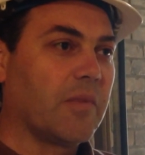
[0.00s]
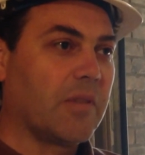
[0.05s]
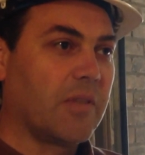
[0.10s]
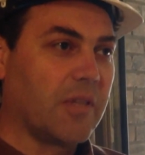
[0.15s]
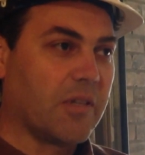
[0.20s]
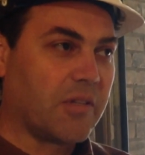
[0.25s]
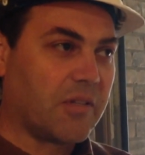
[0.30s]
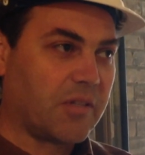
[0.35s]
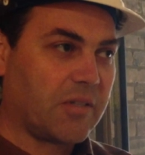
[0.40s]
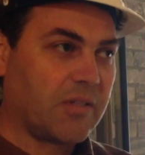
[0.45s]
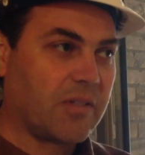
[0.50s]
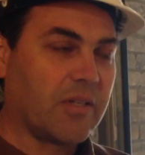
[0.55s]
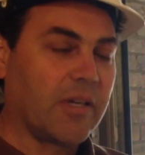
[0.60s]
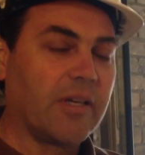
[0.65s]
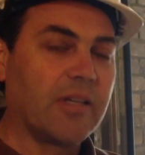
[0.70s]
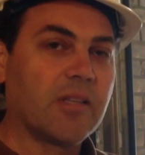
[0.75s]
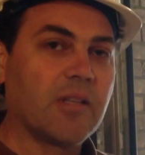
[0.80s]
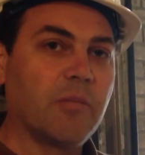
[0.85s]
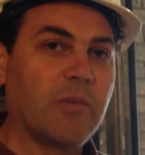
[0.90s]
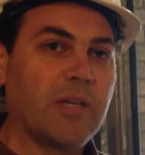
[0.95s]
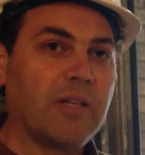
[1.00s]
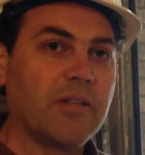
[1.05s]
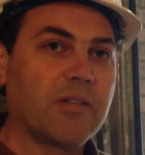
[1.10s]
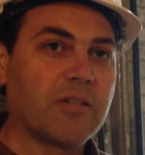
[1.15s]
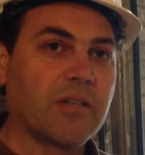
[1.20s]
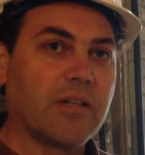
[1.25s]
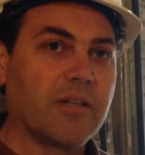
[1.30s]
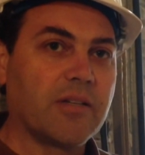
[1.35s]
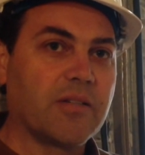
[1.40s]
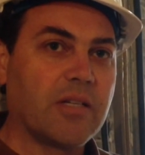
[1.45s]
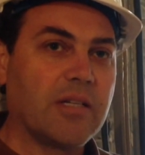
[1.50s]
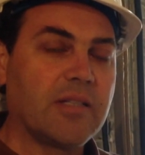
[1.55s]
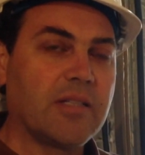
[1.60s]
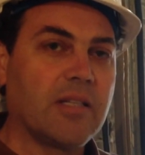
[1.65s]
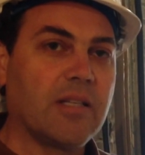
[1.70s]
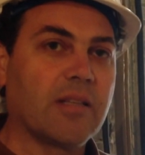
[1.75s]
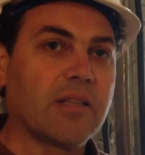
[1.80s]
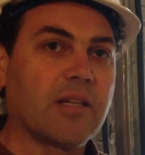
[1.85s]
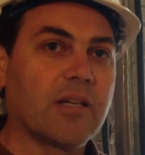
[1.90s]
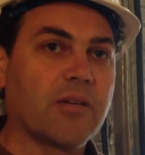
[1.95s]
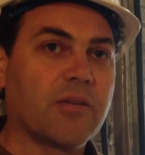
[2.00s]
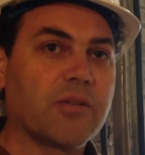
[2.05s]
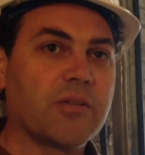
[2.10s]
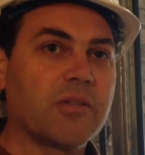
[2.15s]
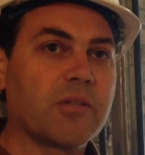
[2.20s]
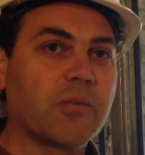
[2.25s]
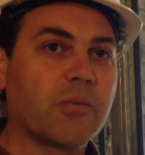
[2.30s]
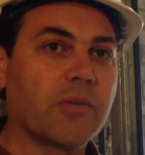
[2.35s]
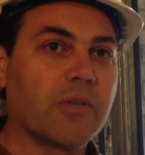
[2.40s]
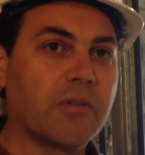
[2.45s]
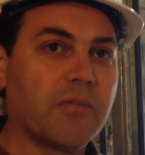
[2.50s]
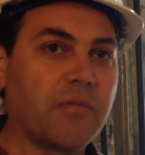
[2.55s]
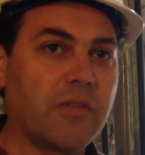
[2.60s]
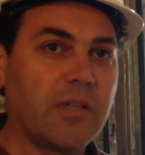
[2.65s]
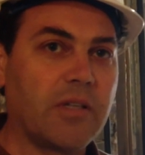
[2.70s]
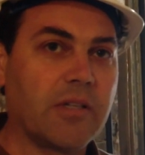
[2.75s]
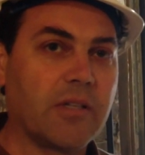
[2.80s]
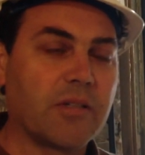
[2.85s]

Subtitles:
This site, the main site, is 18,000 square feet.